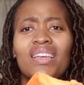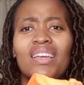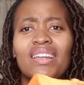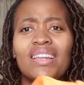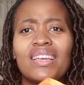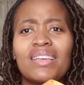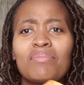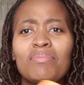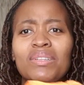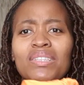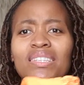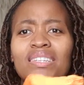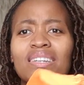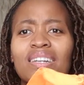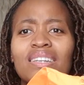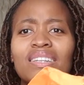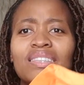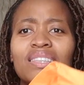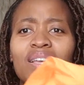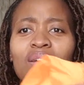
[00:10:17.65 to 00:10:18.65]
Like
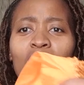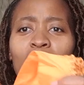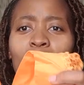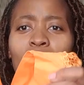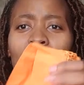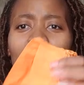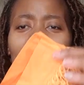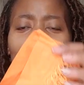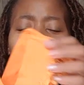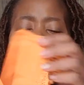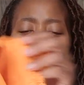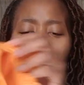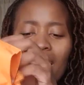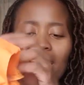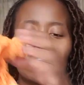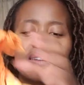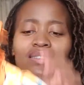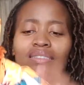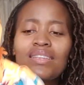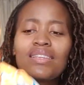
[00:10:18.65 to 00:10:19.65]
materially thing, oh
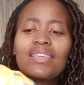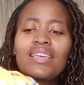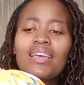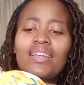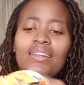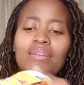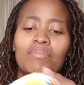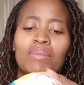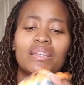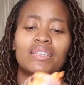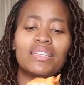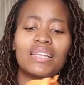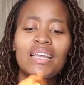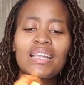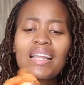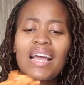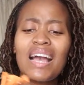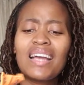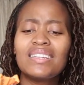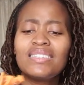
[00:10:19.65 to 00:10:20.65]
hard thing, Nyana man.
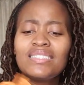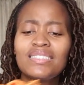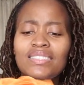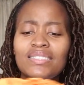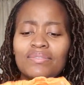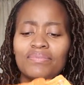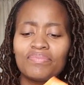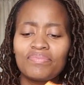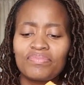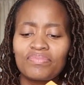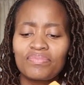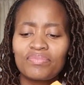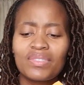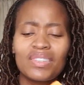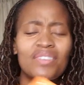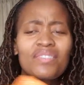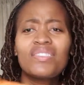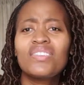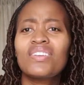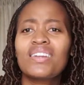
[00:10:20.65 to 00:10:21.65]
And hadi,
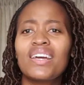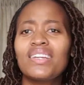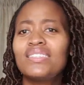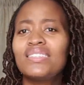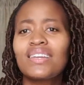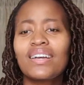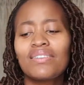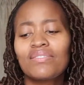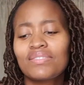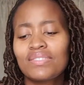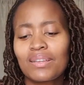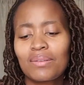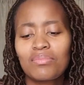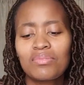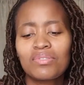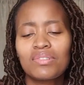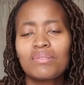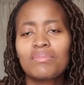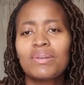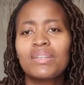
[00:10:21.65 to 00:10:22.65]
if you had
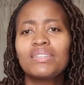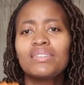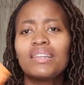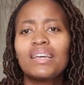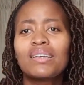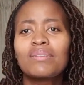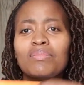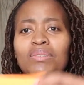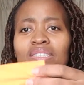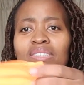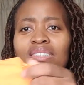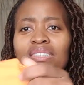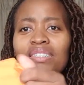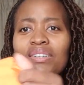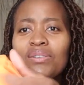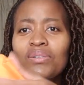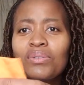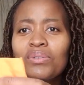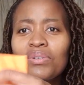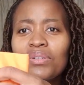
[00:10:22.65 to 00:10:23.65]
comfortable, man, like
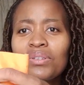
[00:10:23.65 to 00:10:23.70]
materially